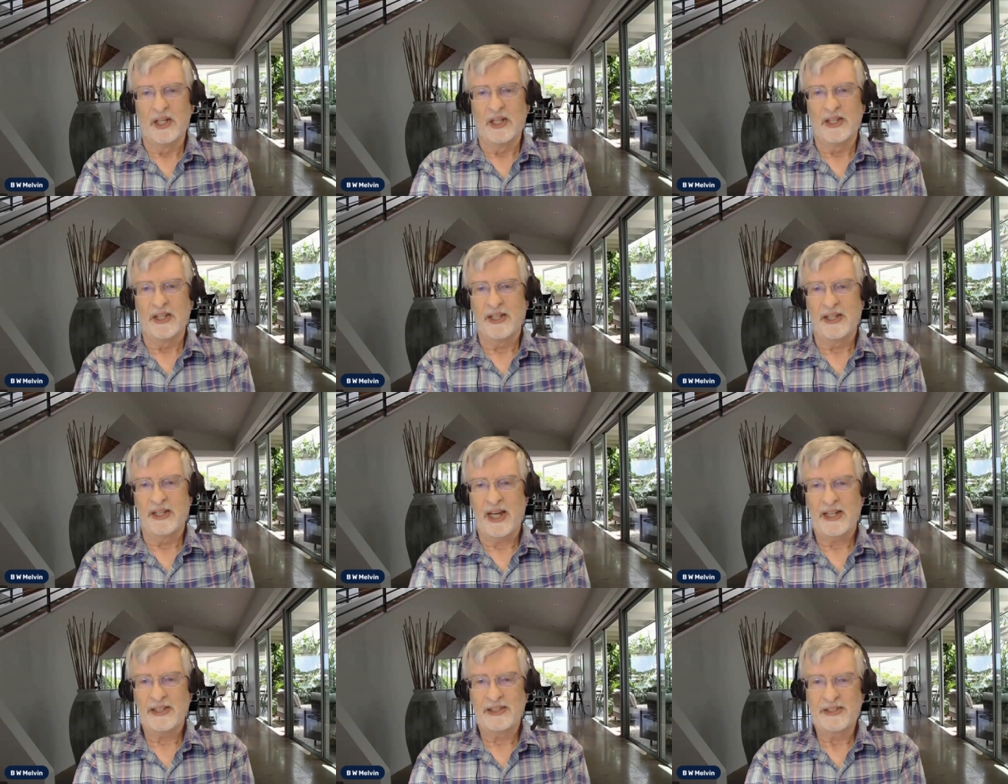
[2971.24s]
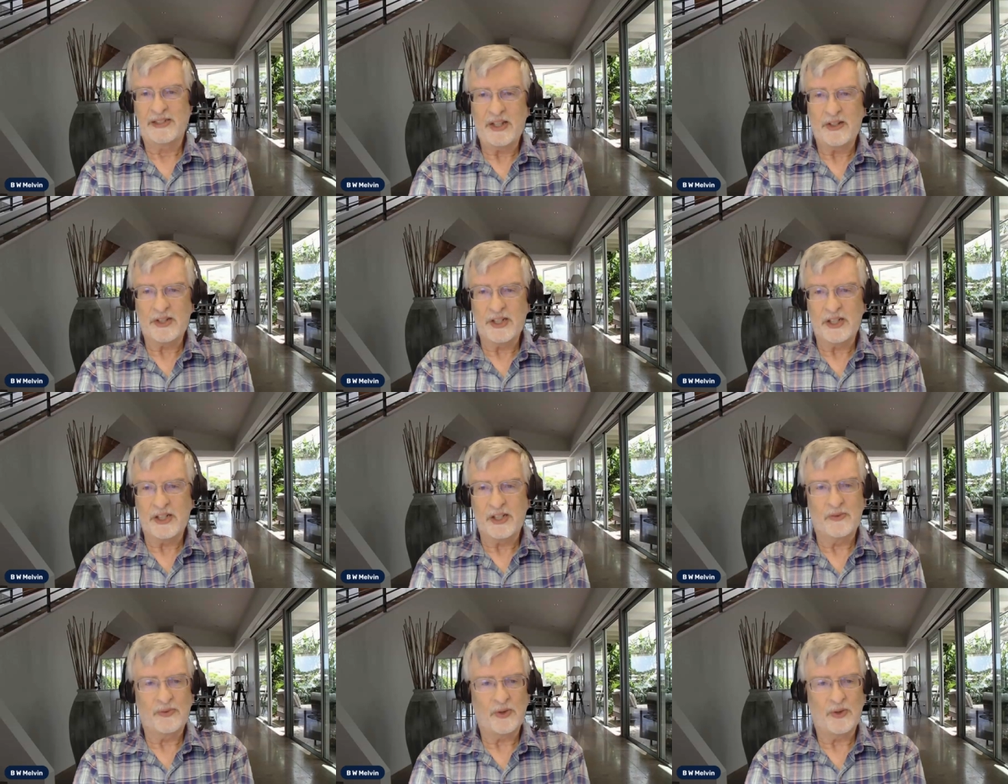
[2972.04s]
That is sealed and
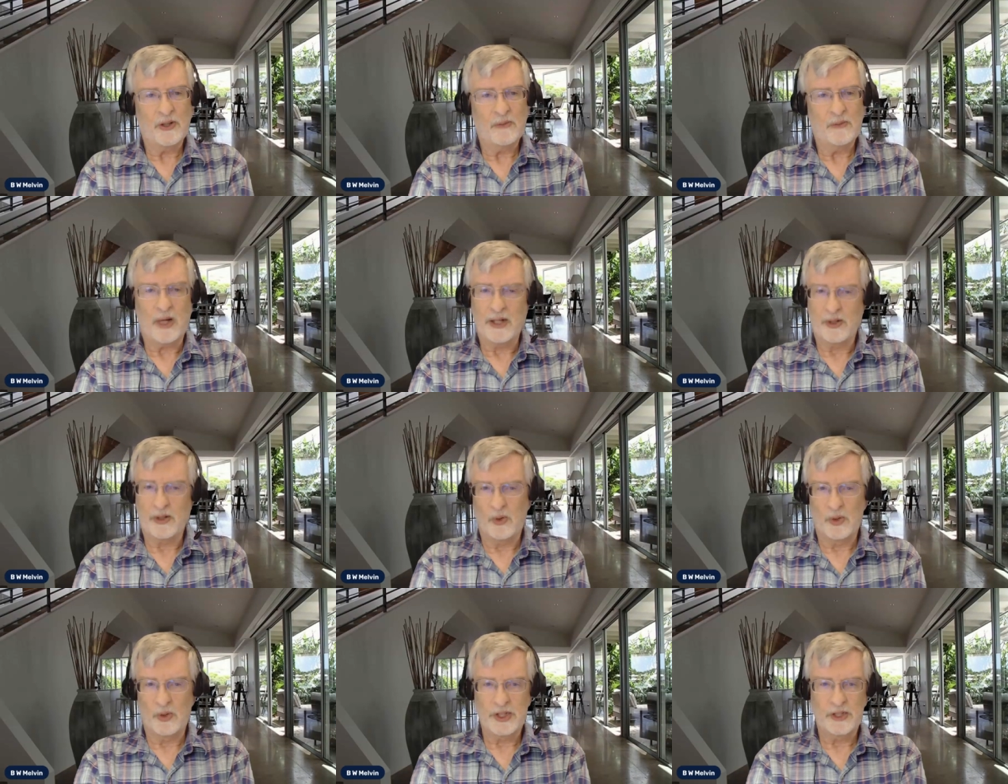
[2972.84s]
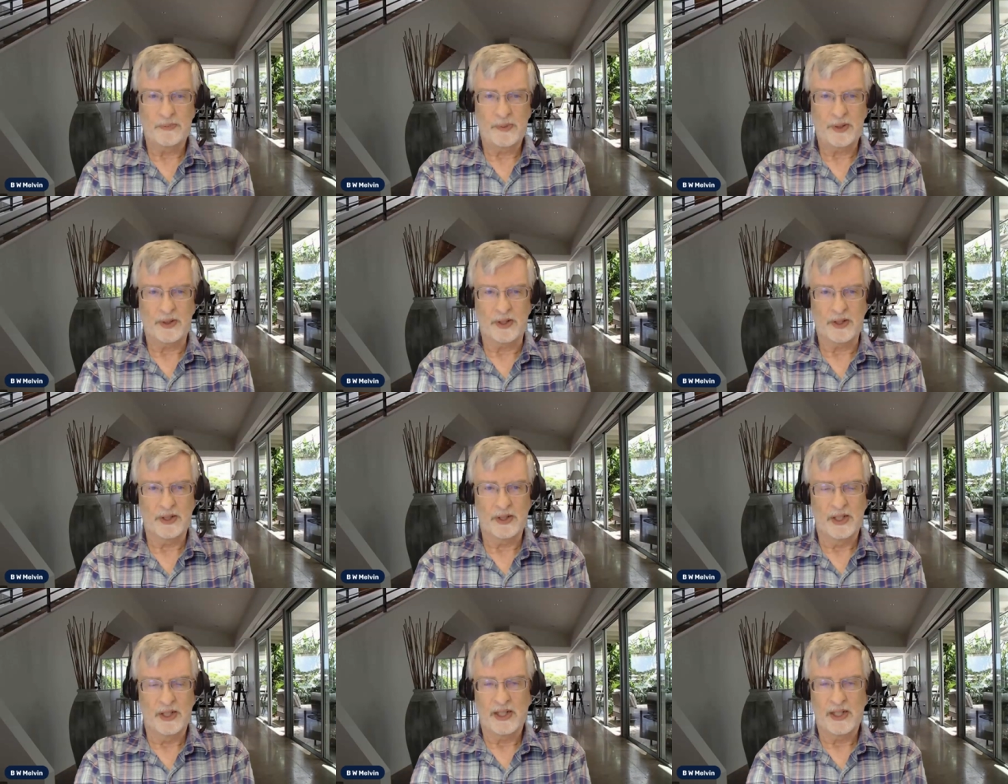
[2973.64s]
confirmed by the Holy Spirit.
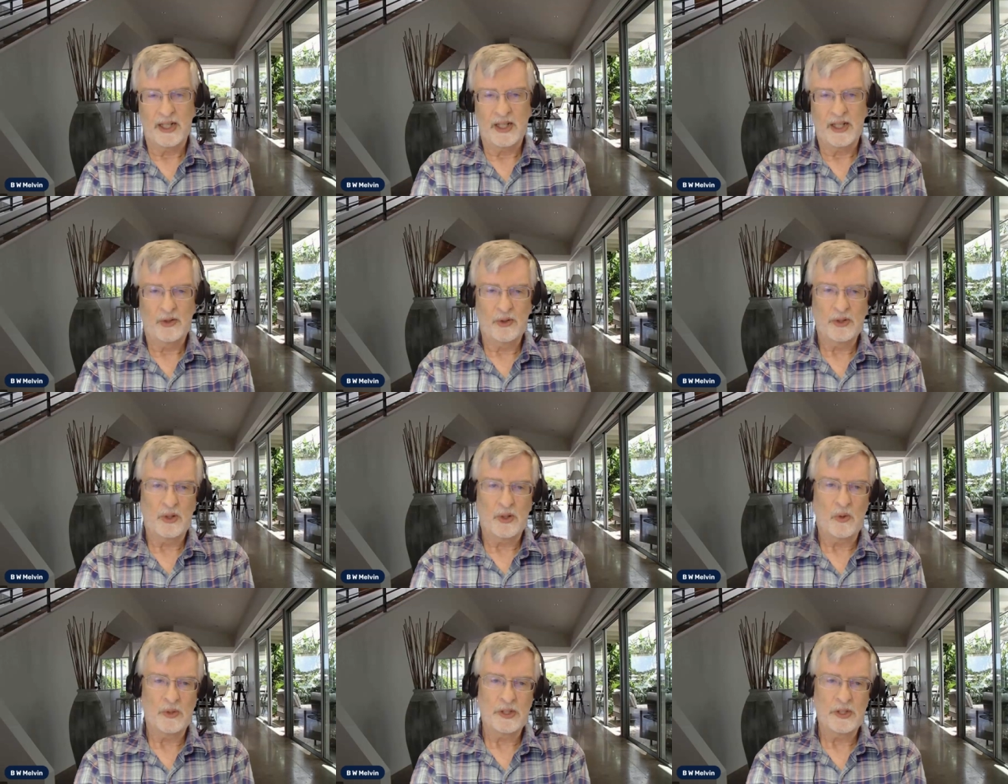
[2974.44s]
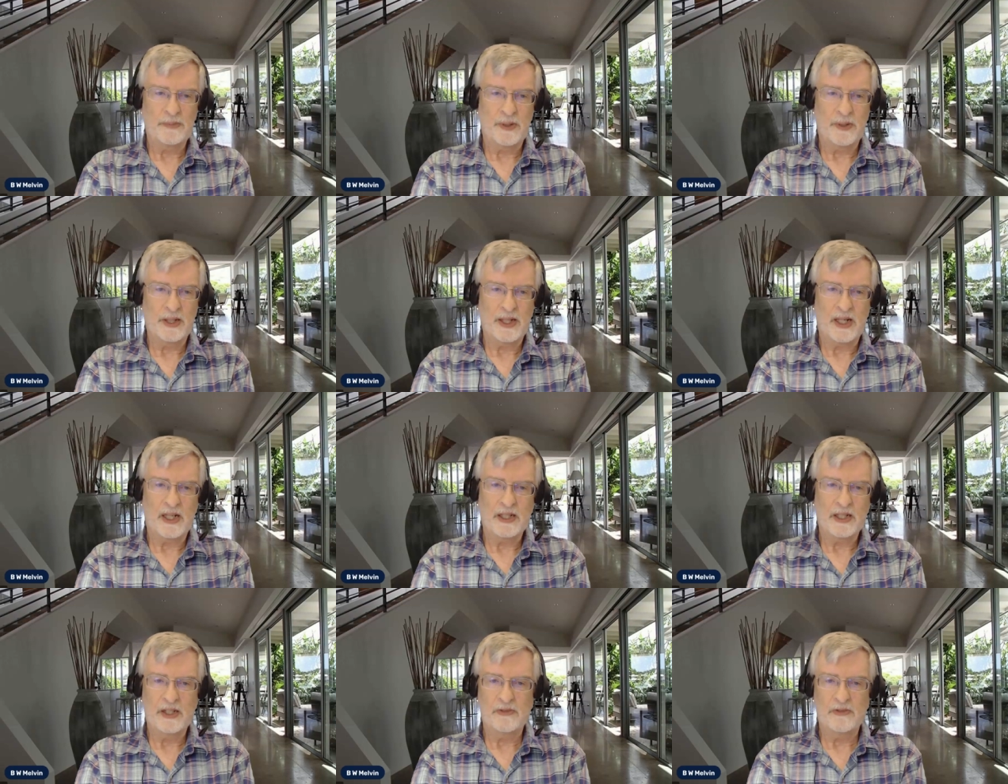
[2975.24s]
That through the Holy Spirit,
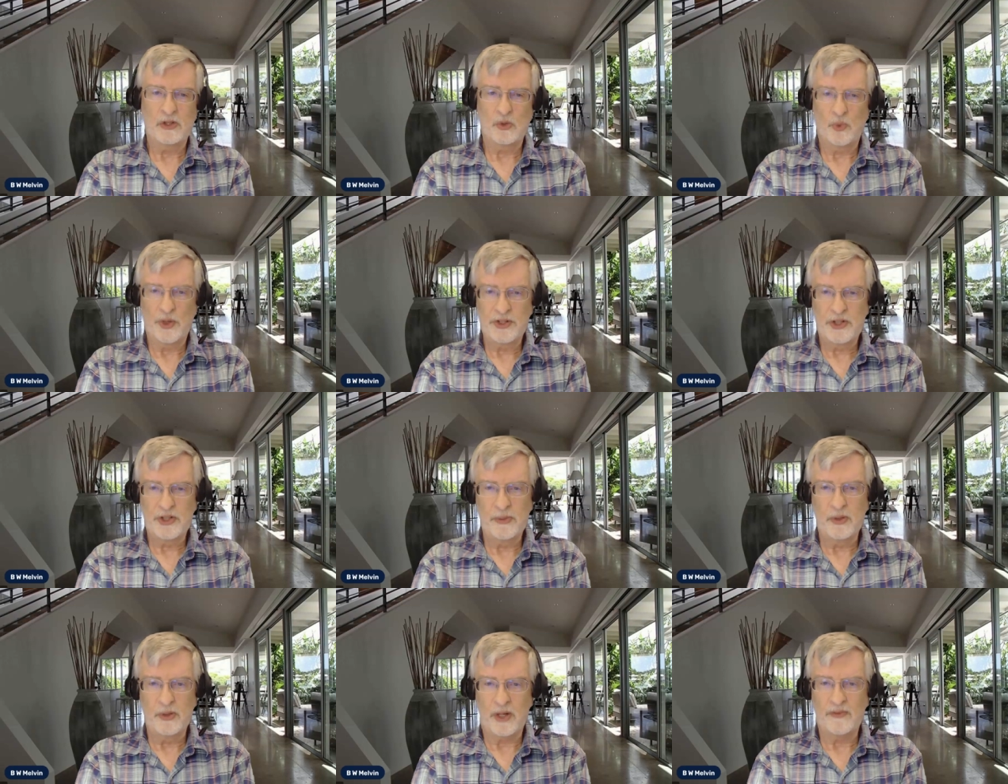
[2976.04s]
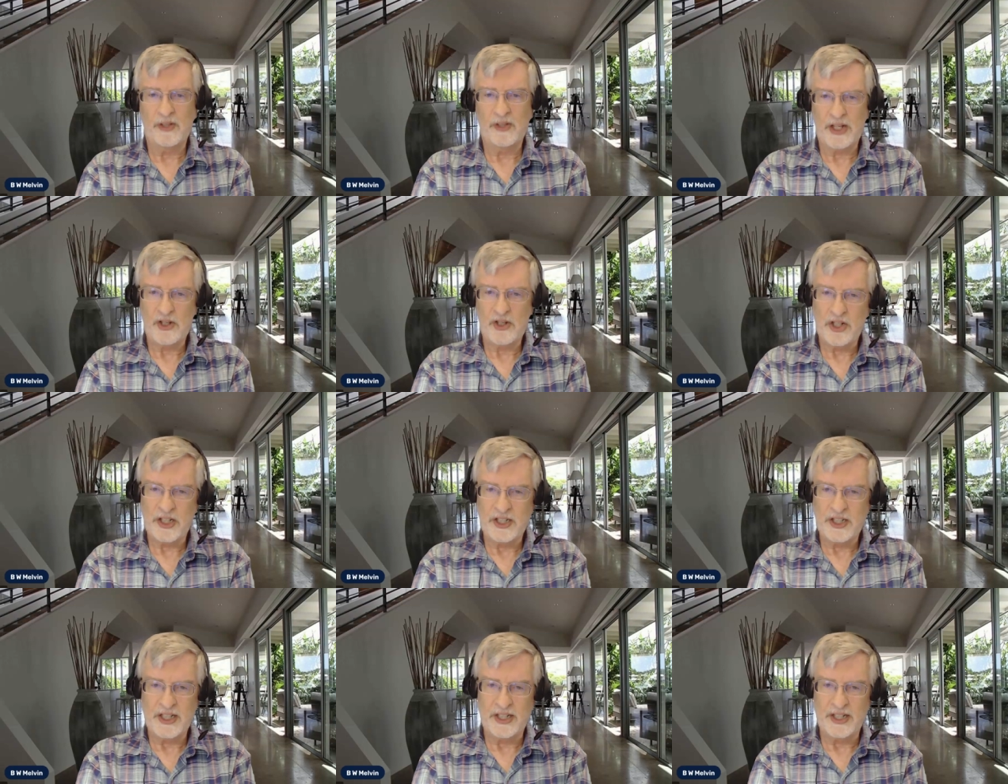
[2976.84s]
God gives us wisdom and
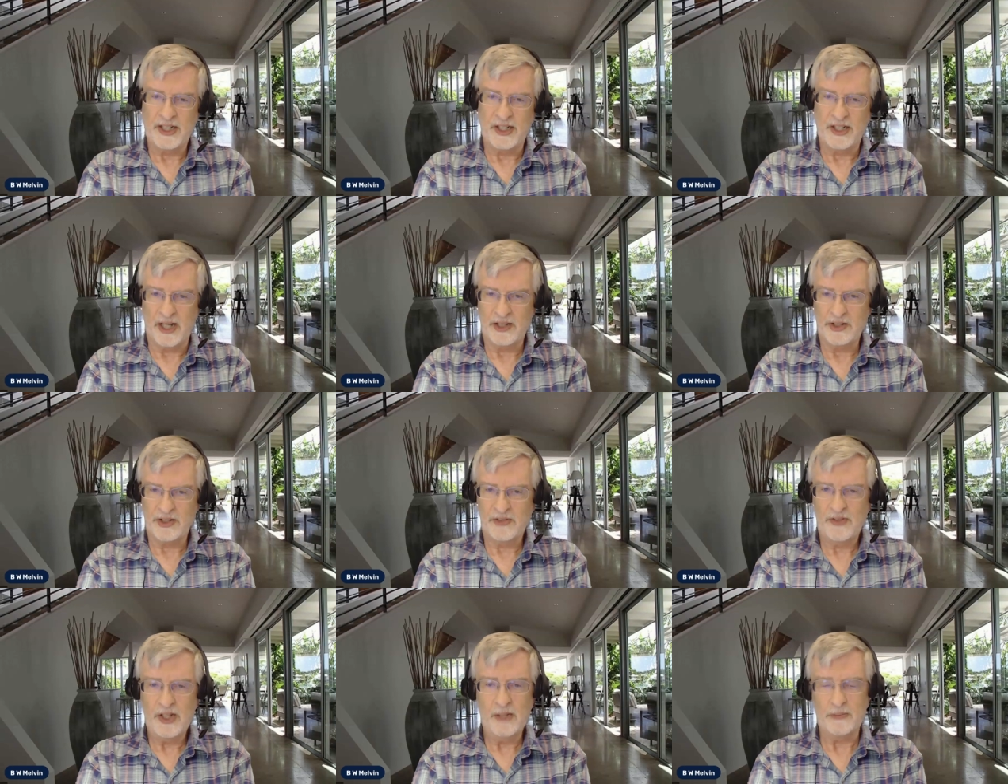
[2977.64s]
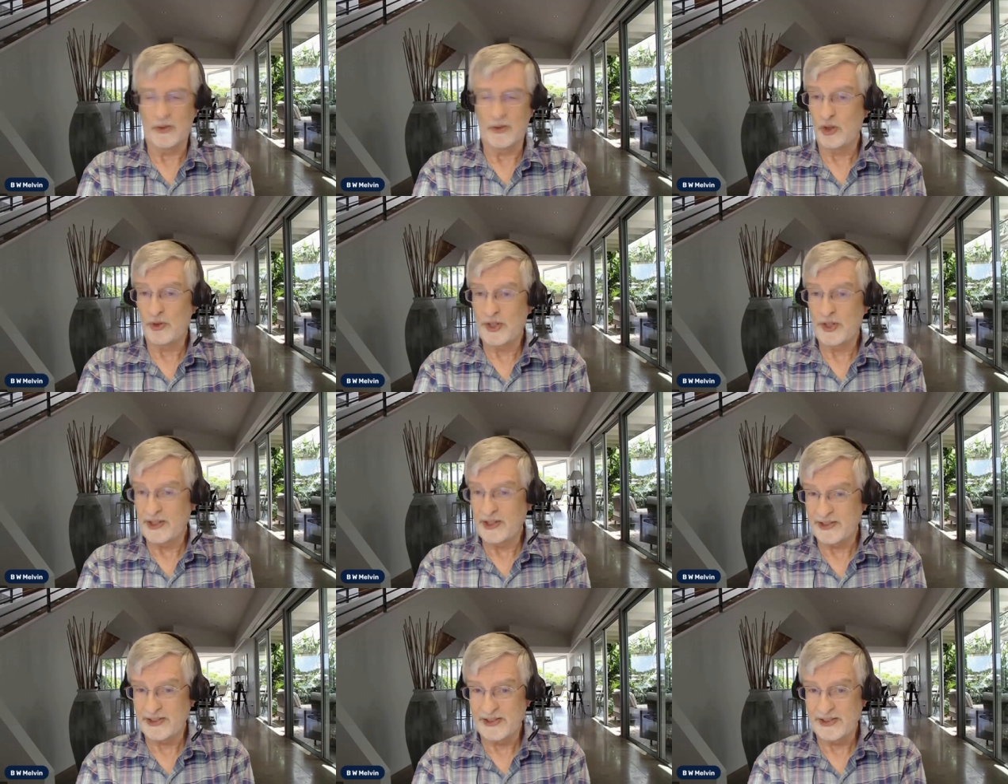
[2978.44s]
revelation and the knowledge of Him, of who He
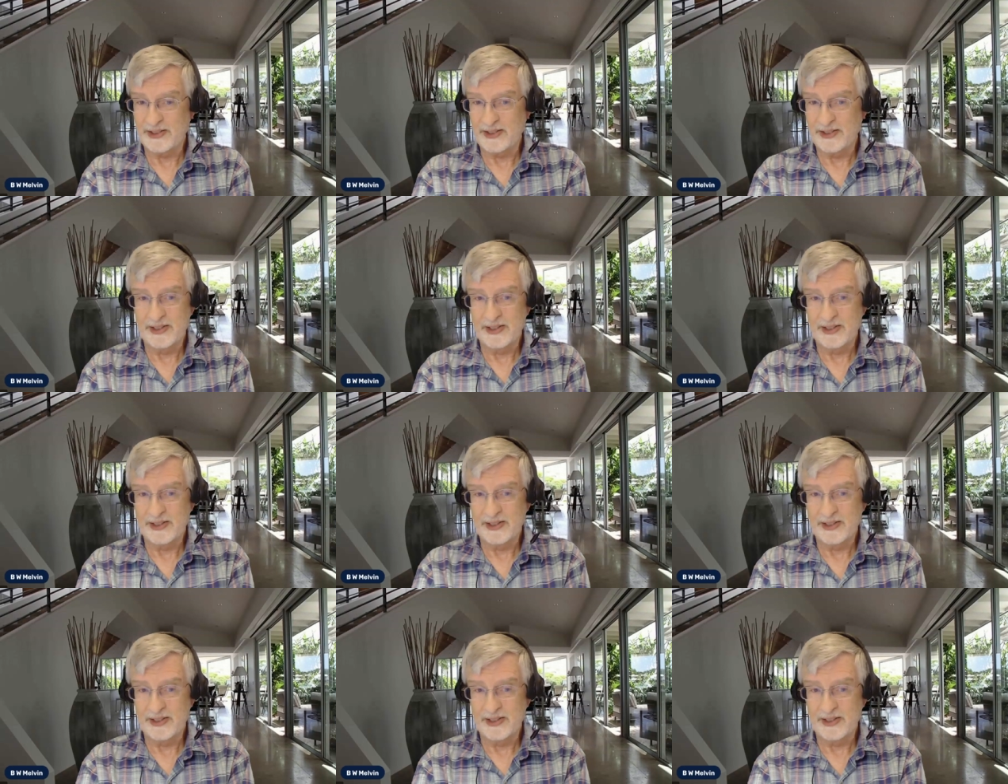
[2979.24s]
is.